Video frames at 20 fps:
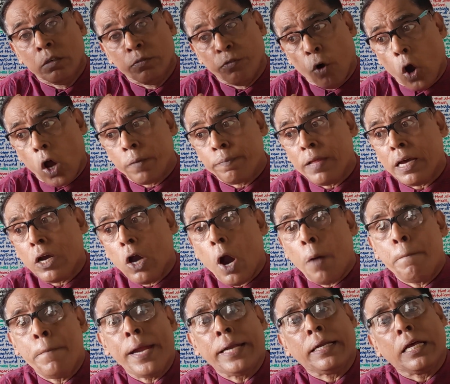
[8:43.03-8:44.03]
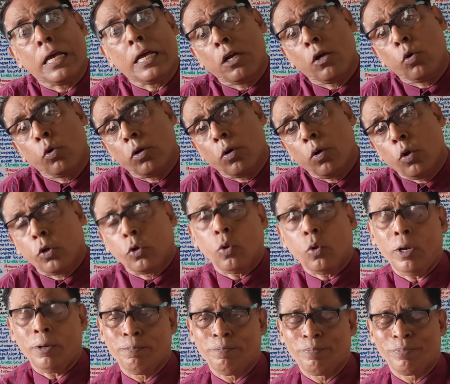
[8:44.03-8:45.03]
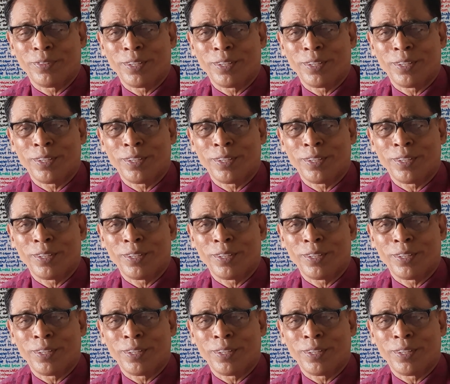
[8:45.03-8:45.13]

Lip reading: form the government and will rule.